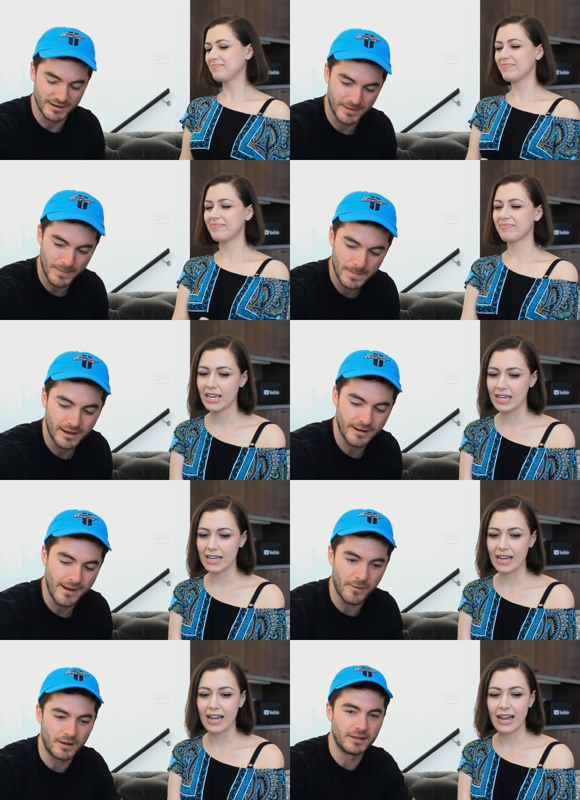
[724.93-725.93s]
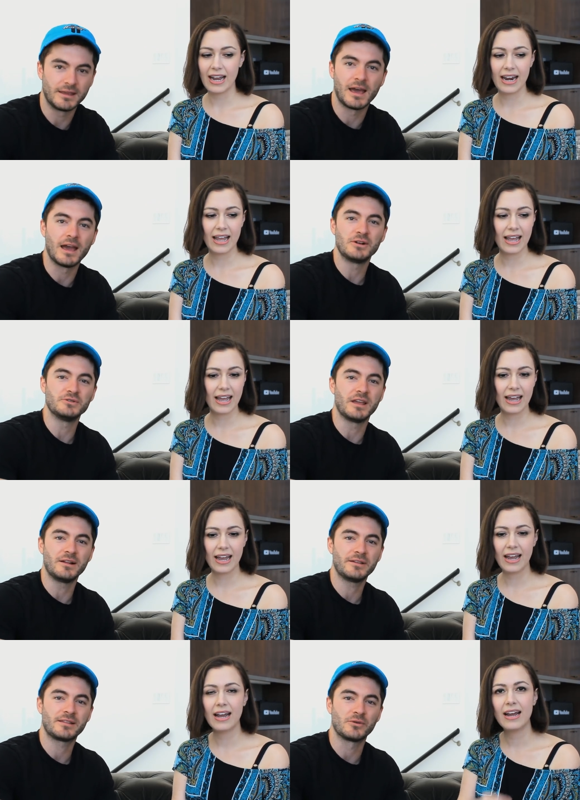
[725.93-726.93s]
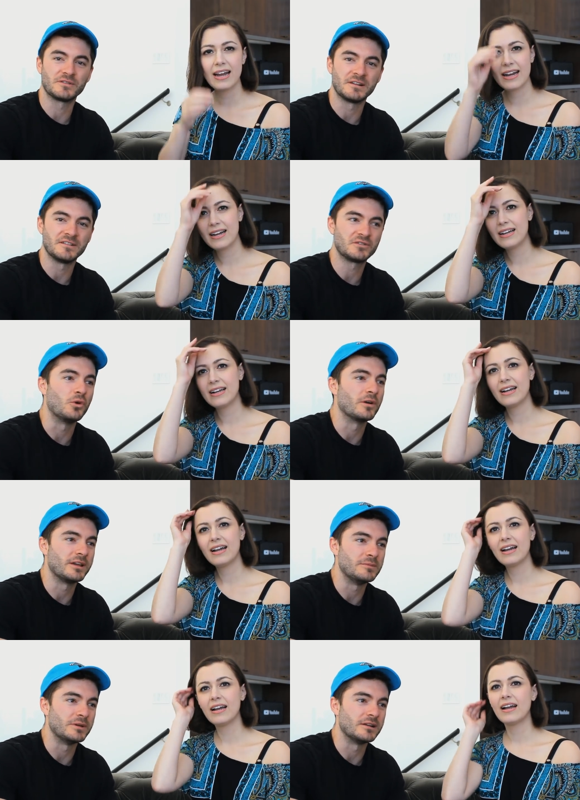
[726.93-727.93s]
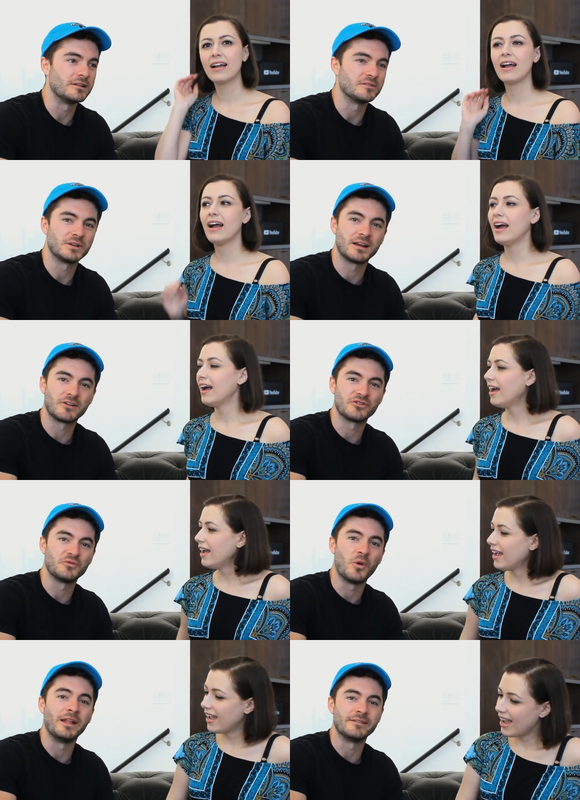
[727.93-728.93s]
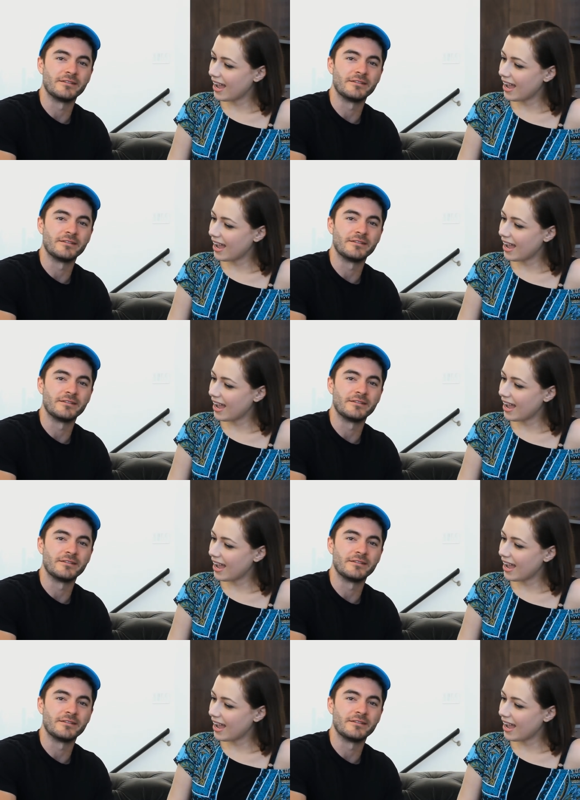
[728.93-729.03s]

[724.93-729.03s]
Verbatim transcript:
Speaker 1: in it. All right, well, yeah, I don't think there was any scorekeeping because we kind of just went